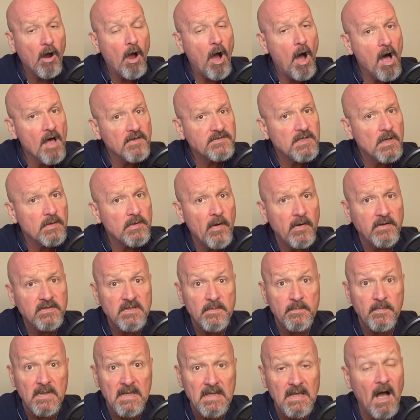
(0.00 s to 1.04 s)
also going to
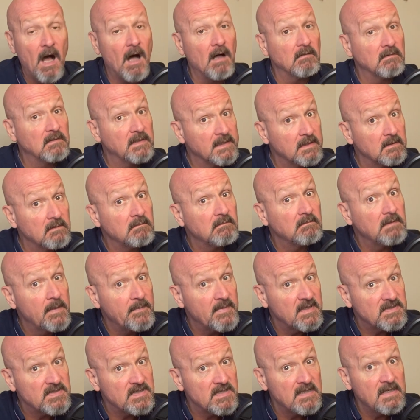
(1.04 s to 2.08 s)
be a little
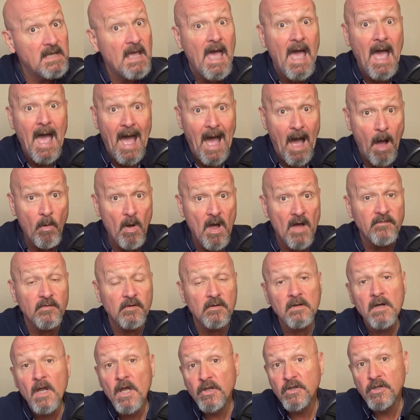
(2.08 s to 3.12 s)
limited.
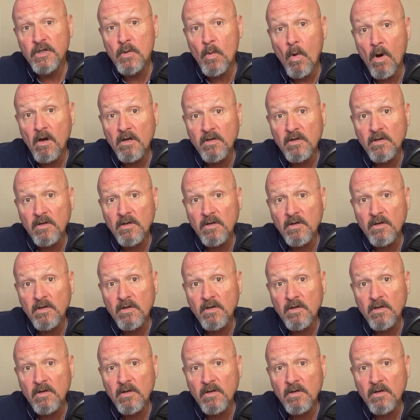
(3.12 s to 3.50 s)
However, you are